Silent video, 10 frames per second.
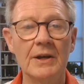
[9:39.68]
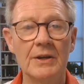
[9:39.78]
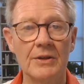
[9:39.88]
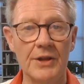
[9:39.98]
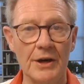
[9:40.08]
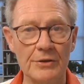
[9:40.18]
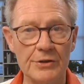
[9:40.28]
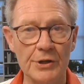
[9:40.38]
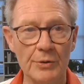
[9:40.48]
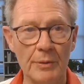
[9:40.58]

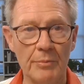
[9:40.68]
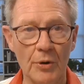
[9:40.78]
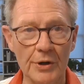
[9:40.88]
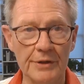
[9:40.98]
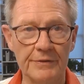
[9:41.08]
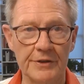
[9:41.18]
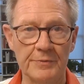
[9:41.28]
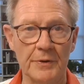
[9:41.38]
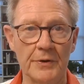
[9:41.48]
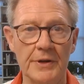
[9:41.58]
Those who were born of the
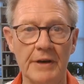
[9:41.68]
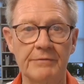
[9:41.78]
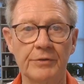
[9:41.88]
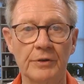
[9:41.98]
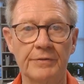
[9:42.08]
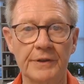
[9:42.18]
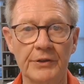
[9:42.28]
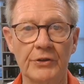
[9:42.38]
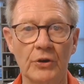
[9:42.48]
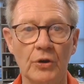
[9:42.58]
Spirit have
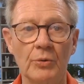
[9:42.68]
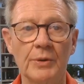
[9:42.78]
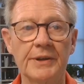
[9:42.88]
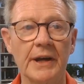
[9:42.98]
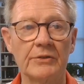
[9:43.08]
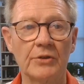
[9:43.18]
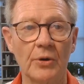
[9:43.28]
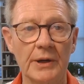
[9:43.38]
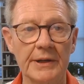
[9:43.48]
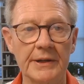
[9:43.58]
fulfilled the law without
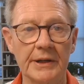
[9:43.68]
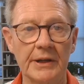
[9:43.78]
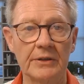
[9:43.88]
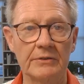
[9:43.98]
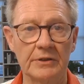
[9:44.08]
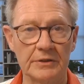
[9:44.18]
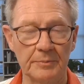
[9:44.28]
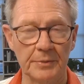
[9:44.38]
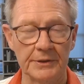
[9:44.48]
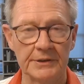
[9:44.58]
toiling in its
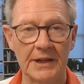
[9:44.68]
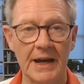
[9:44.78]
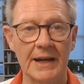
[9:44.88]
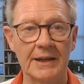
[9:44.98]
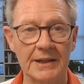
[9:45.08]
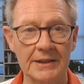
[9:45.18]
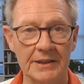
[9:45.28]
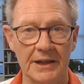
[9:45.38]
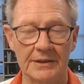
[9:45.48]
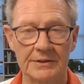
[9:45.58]
disciplines and
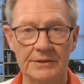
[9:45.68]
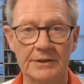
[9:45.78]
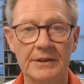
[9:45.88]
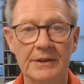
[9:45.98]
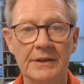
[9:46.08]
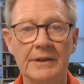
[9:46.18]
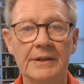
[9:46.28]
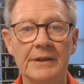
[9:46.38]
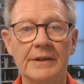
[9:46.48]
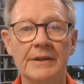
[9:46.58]
details.
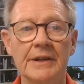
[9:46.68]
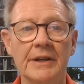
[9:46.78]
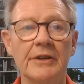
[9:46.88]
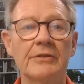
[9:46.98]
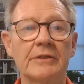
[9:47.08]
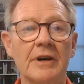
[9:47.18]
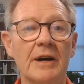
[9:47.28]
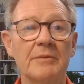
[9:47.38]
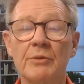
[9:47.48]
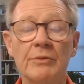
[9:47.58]
It is a
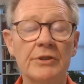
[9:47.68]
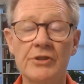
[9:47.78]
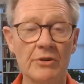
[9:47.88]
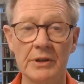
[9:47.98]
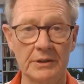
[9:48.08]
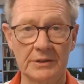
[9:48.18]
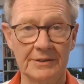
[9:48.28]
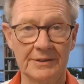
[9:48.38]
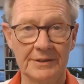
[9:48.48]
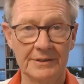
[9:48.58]
time to
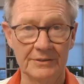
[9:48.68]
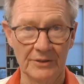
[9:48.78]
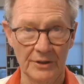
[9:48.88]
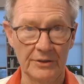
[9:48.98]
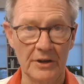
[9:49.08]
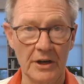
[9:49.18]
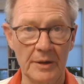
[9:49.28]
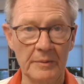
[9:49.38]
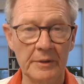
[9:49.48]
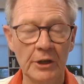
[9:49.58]
rejoice, not a
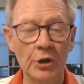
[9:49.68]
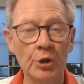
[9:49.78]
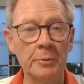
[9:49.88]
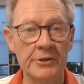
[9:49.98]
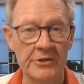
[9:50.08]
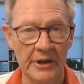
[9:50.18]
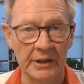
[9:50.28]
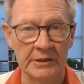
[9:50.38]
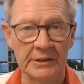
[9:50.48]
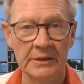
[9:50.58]
time to be
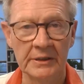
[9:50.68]
jealous.